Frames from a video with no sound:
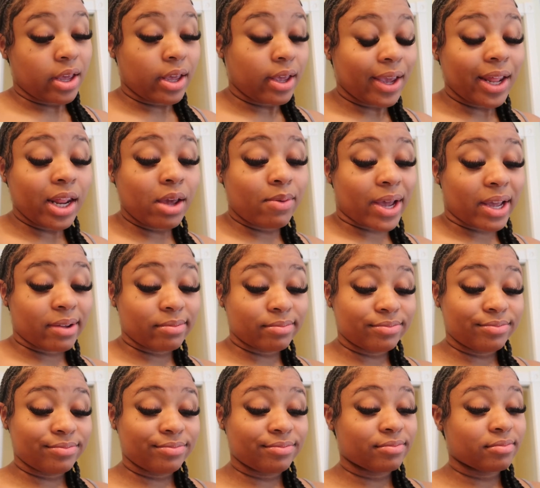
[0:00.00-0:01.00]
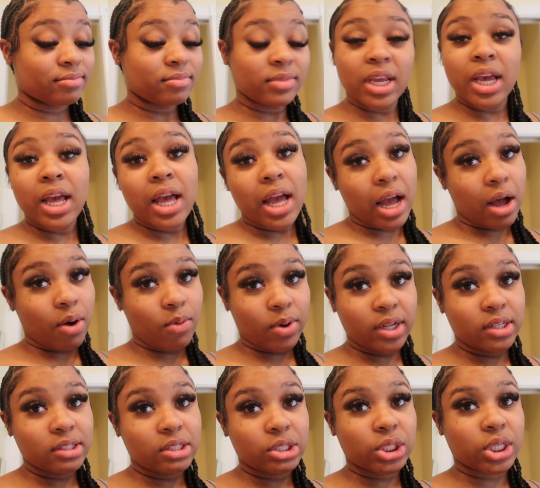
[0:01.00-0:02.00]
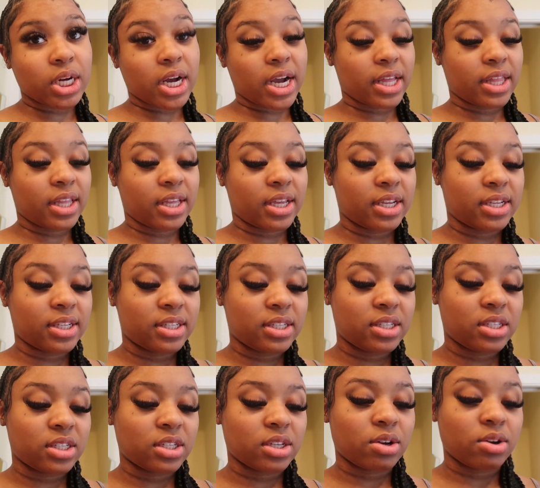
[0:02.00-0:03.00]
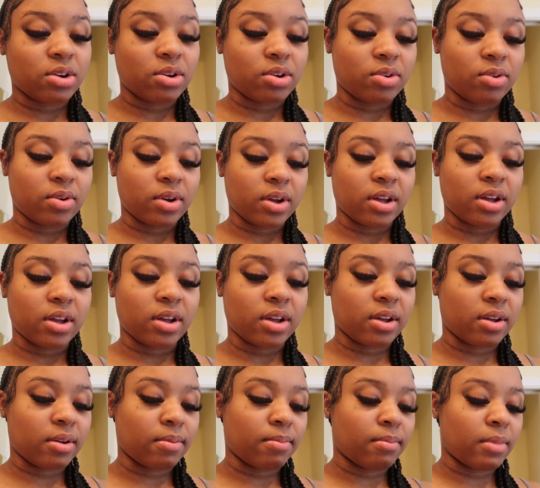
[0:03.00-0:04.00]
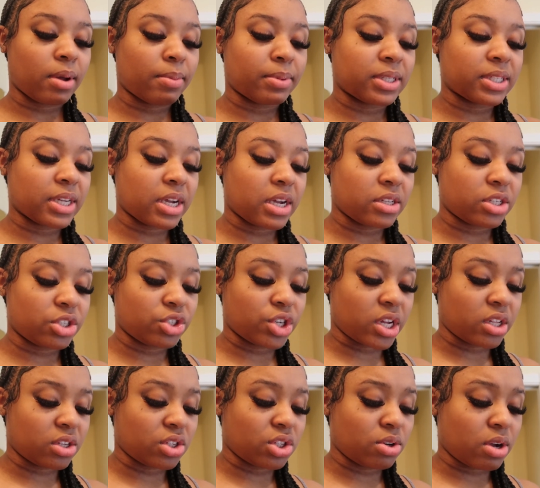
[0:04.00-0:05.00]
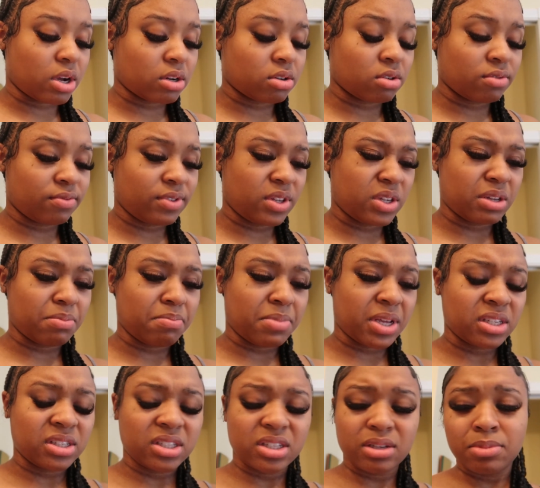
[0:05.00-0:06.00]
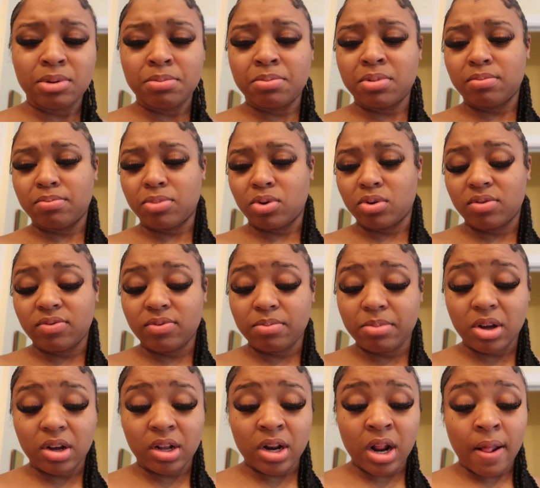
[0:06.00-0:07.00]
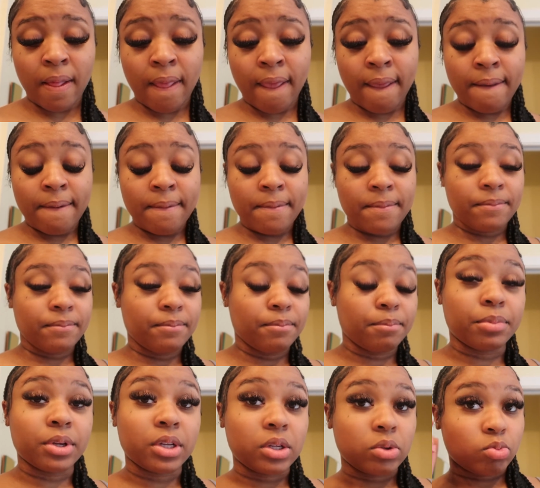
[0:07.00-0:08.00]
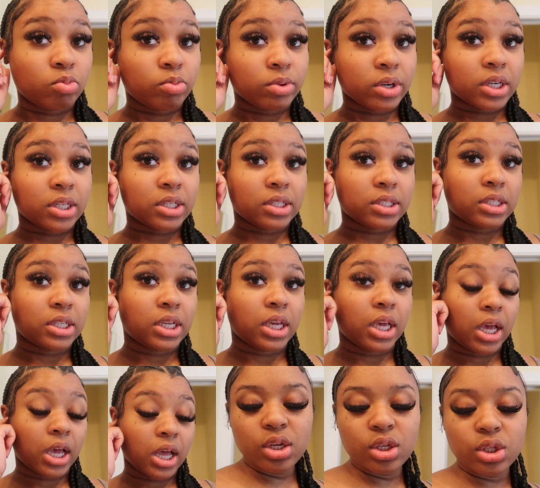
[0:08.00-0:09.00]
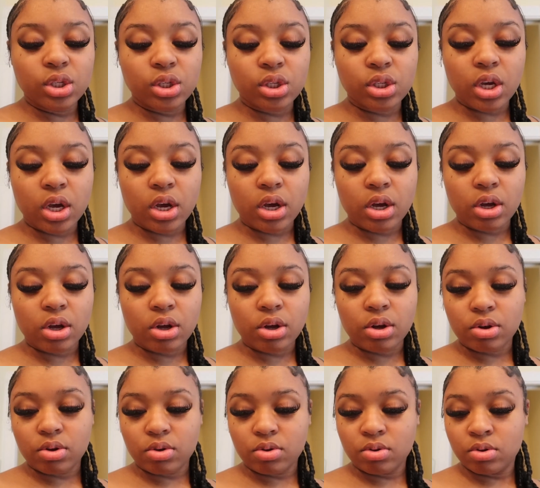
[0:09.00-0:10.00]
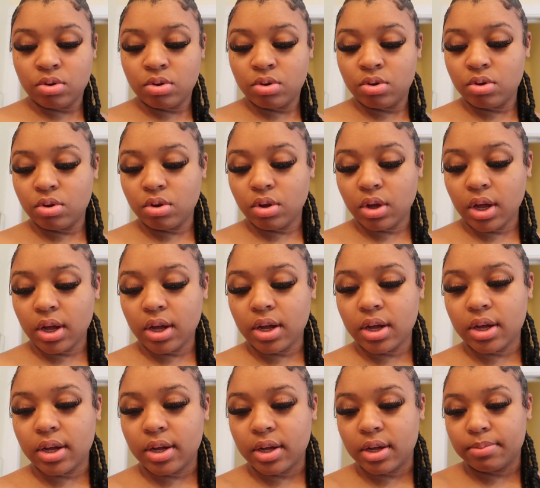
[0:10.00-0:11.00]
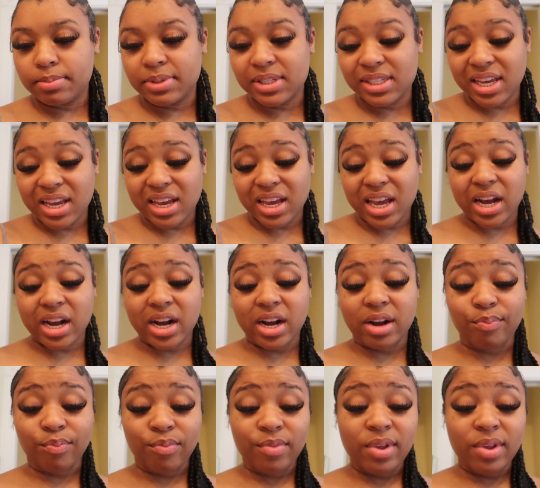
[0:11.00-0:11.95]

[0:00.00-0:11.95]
anyway, I wanted to try this, so I'm excited to try this too. I don't know if you can mix them and put both of them on, but we're gonna see. So skincare,